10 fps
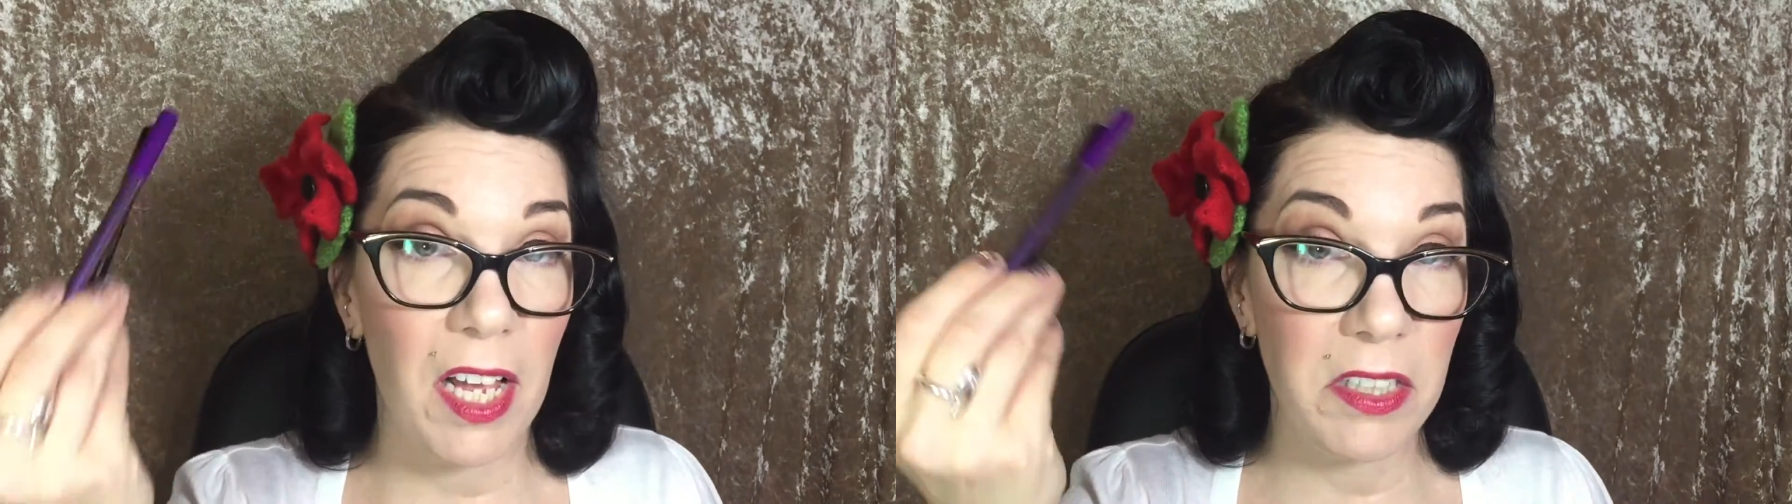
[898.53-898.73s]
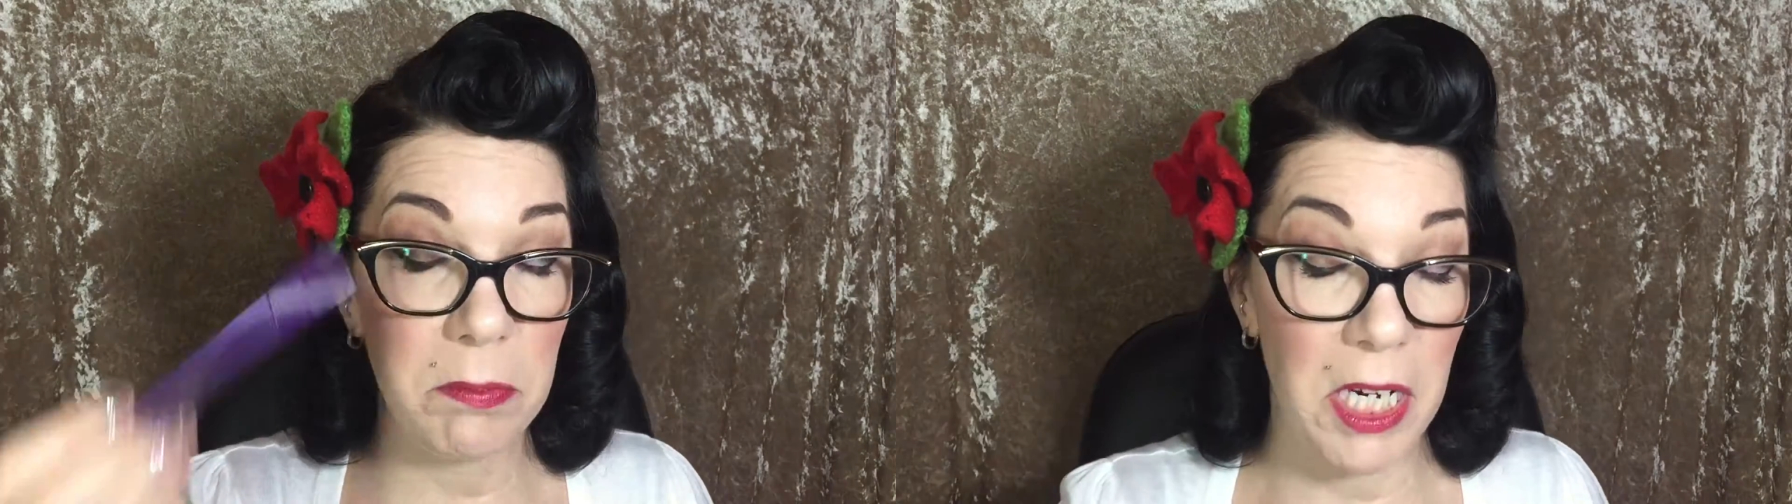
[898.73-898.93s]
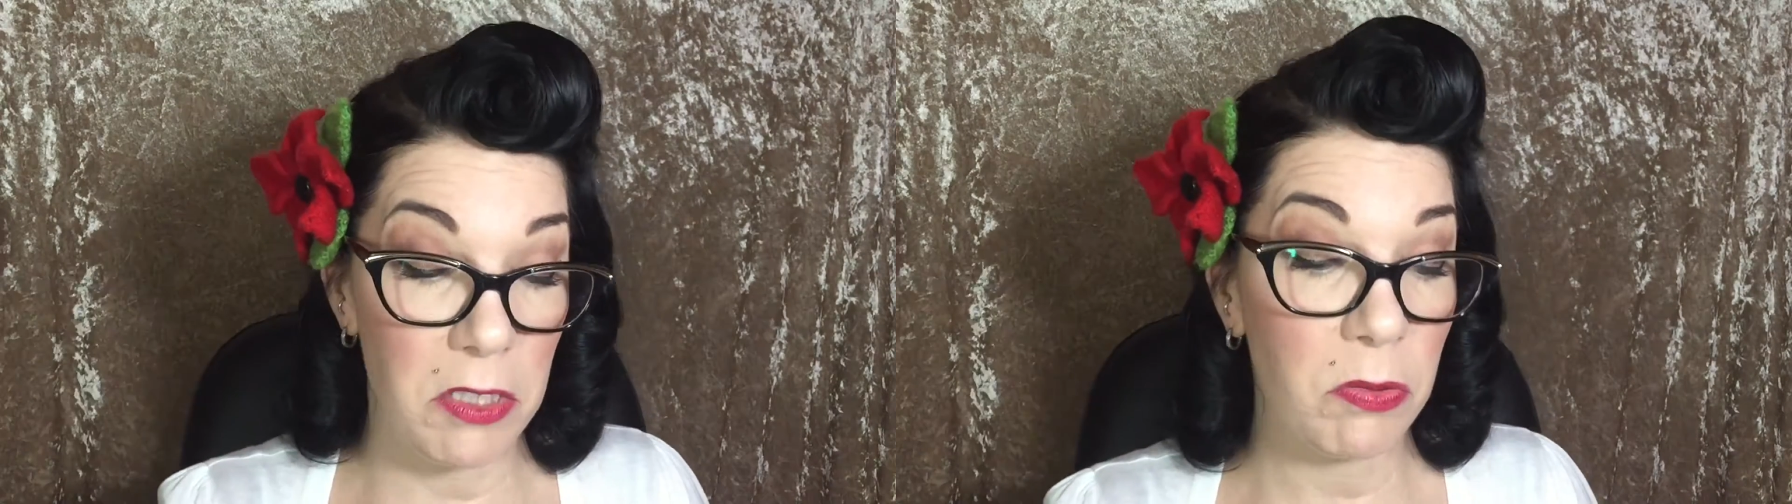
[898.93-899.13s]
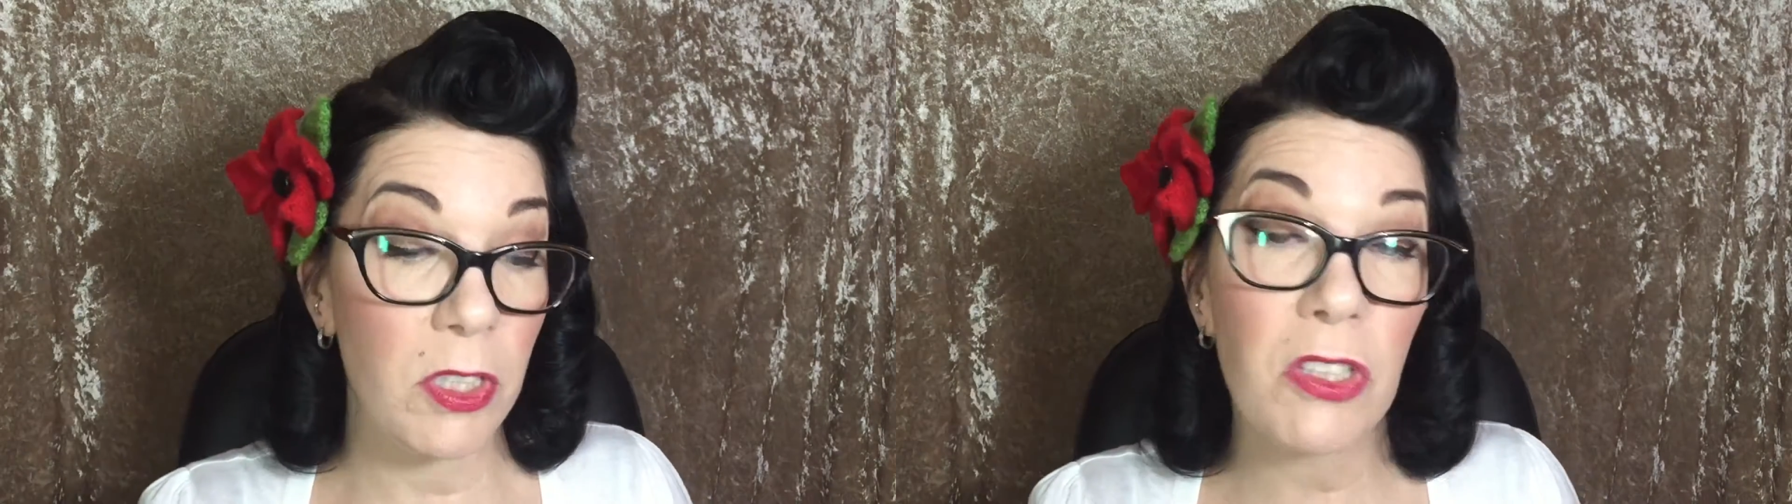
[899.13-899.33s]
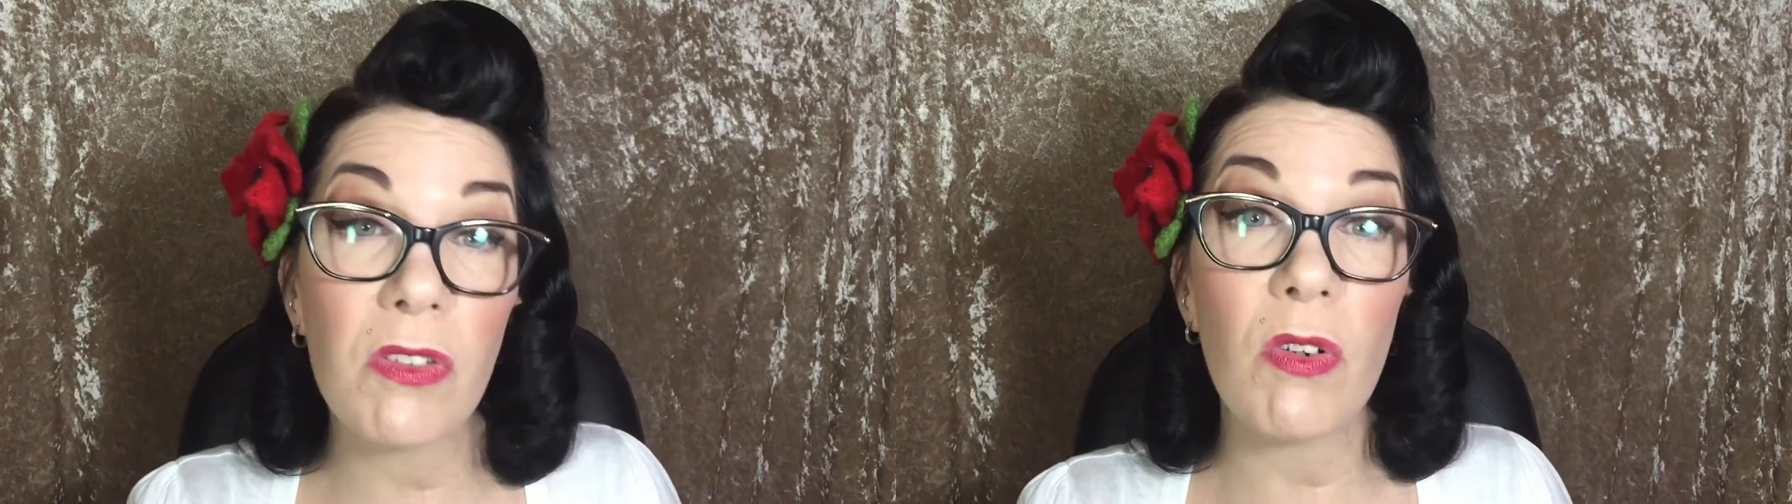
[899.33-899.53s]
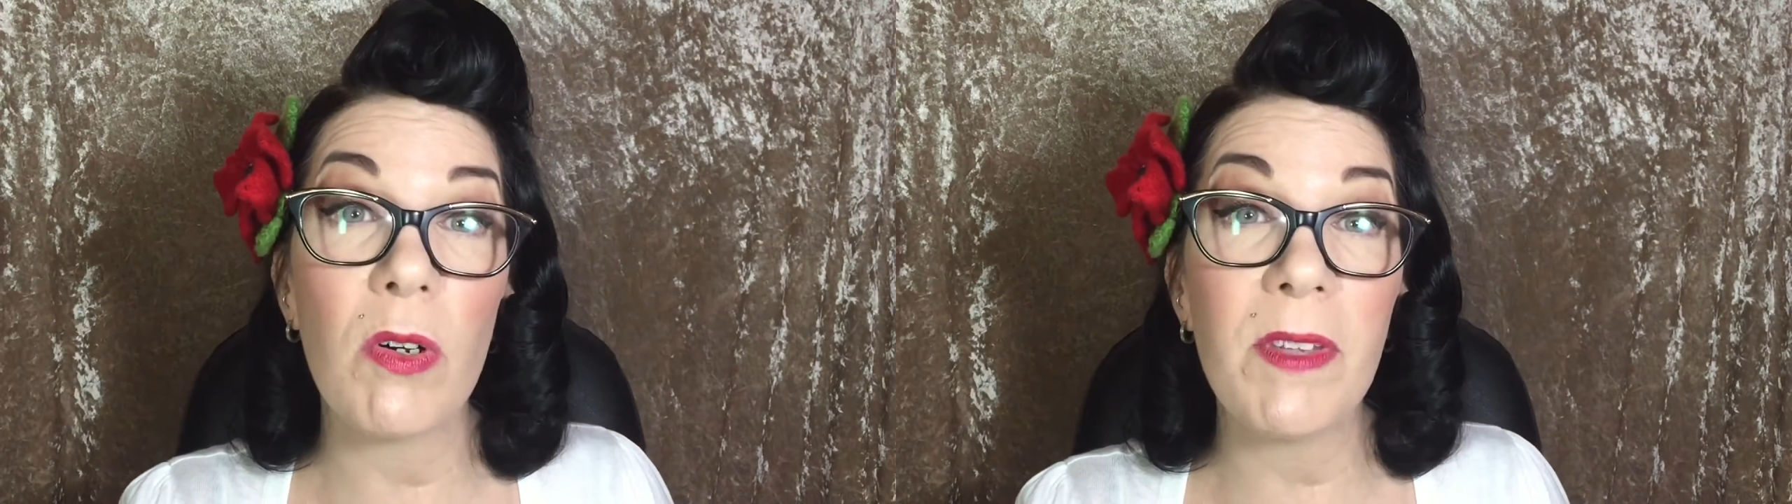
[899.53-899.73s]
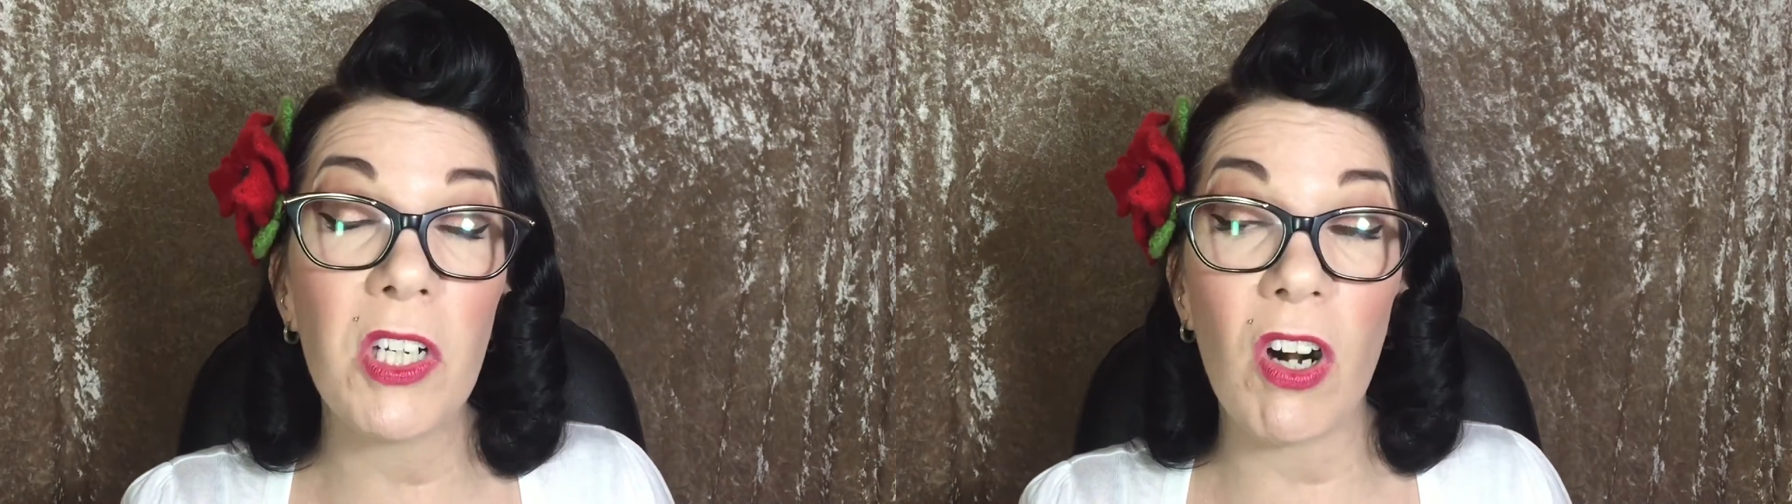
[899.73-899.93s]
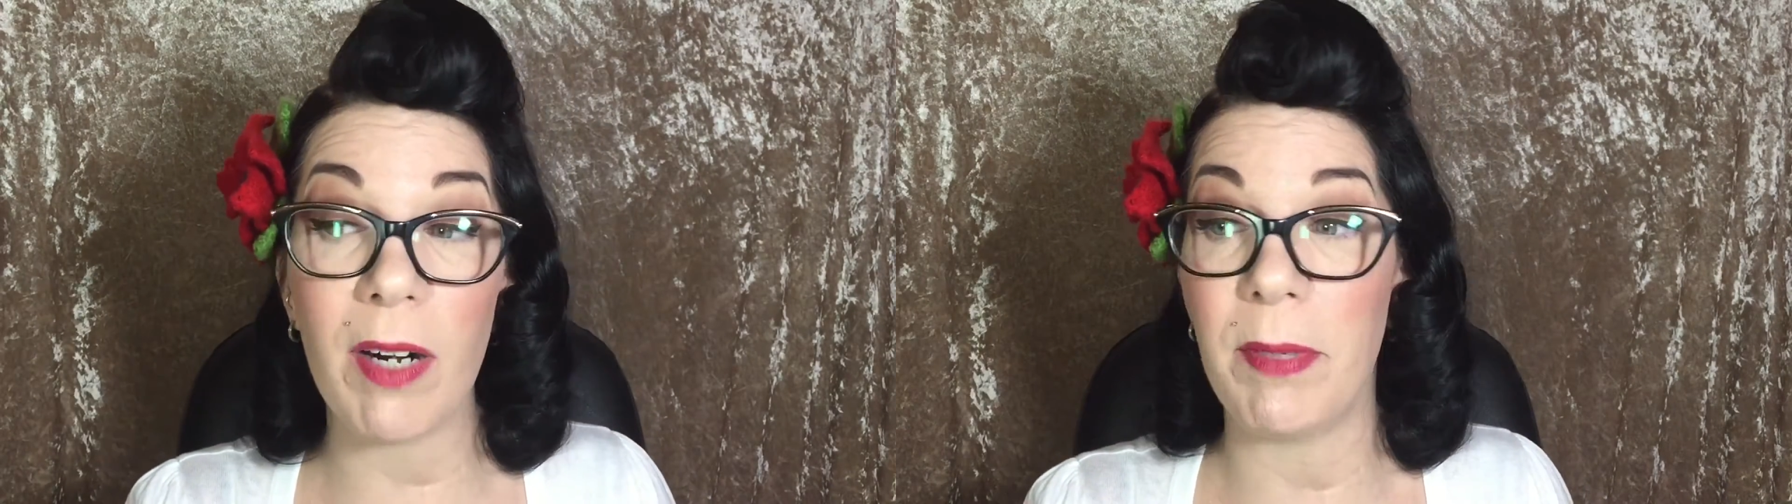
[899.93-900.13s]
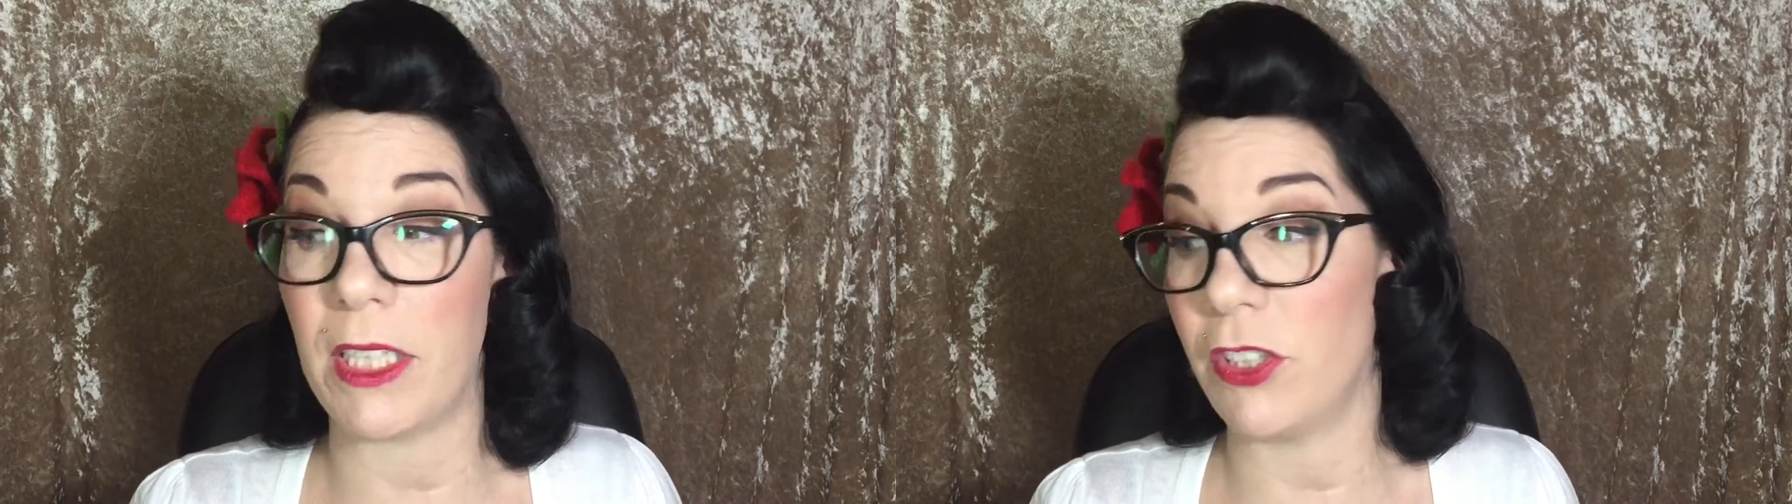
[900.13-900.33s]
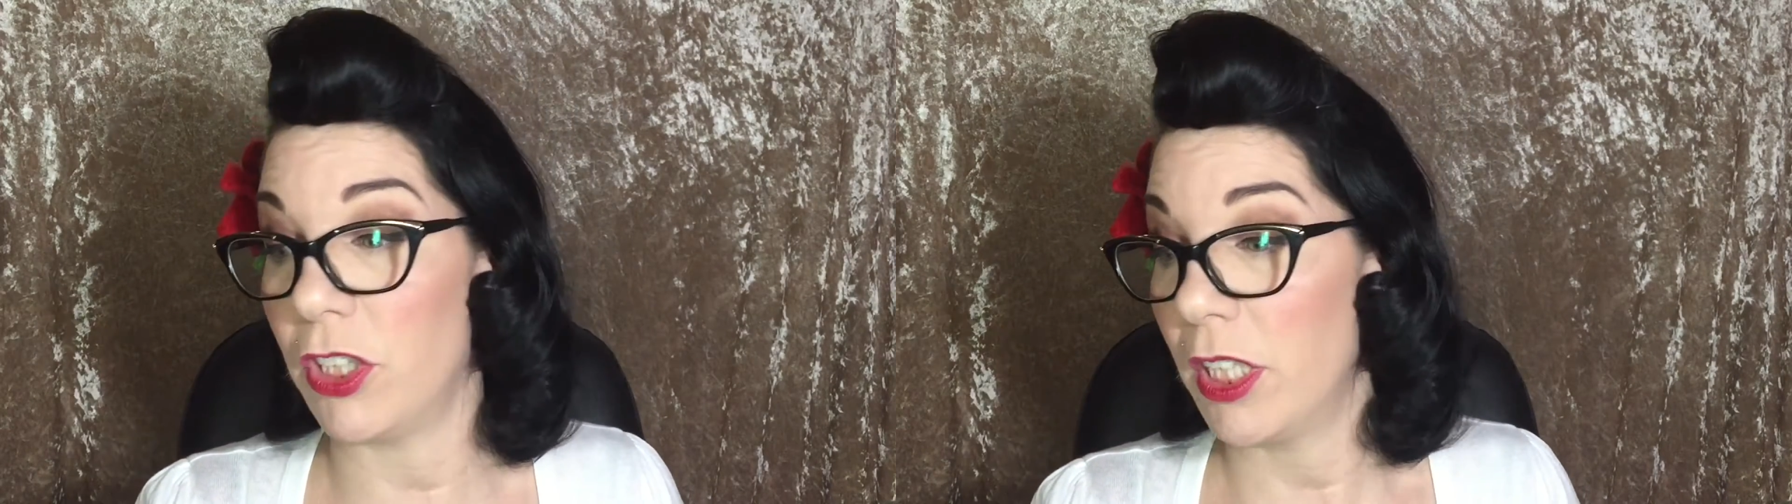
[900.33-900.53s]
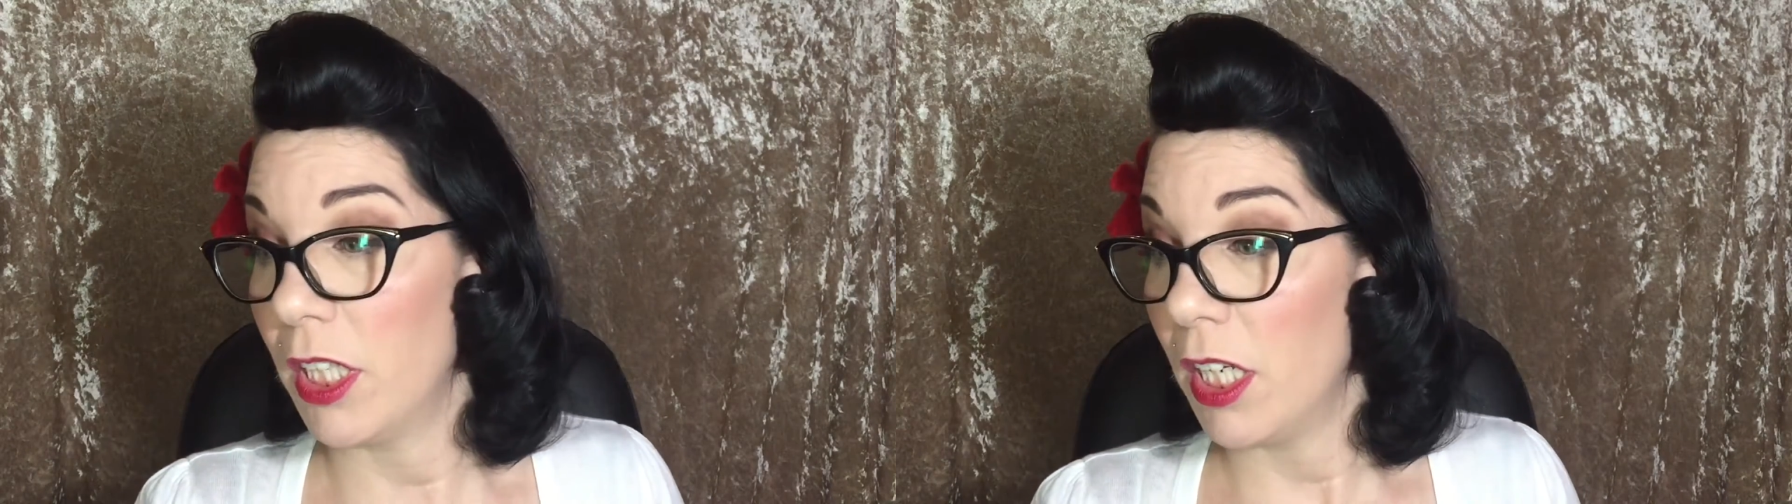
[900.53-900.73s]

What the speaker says: I might as well just throw them in the garbage.